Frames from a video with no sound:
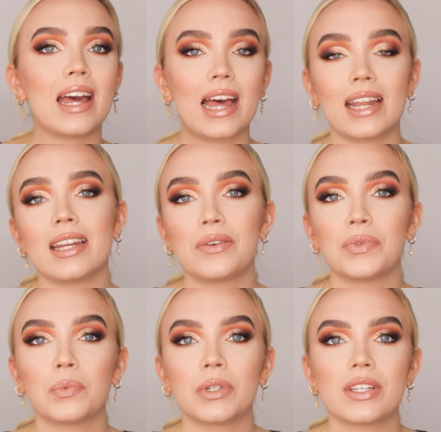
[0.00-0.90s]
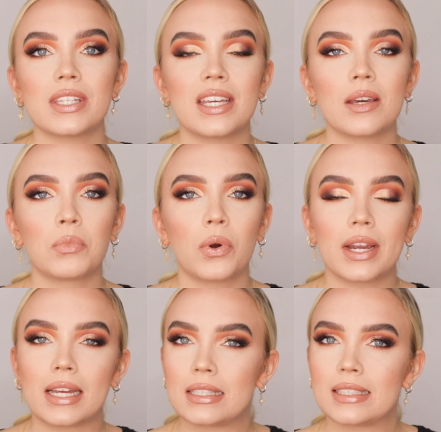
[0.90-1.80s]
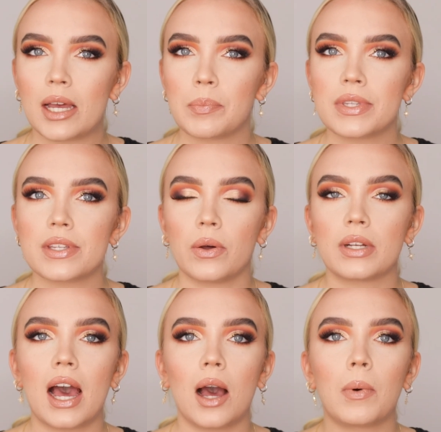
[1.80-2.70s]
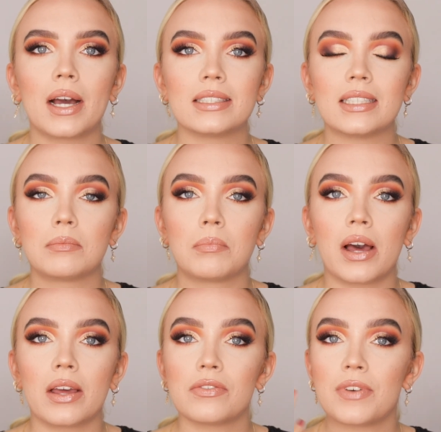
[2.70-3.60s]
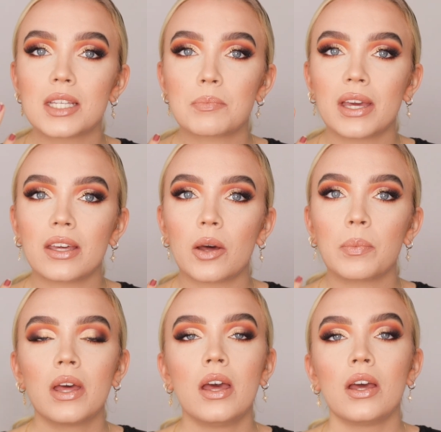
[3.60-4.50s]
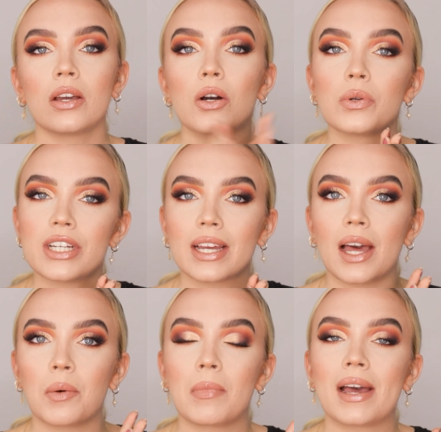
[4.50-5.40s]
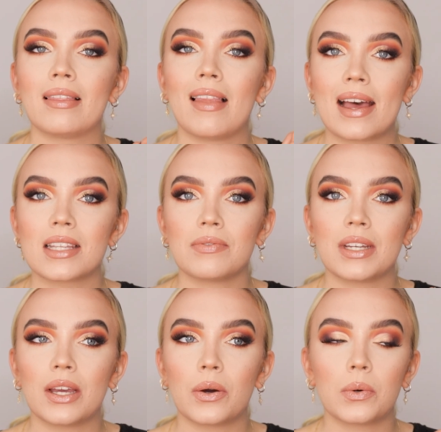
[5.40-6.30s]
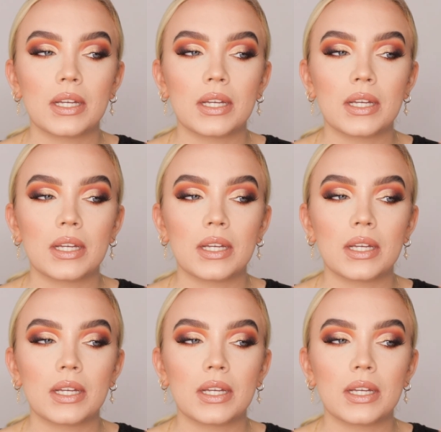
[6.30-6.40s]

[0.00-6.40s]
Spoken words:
And if you want to see more in depth on how I did my face makeup, go check out my last video.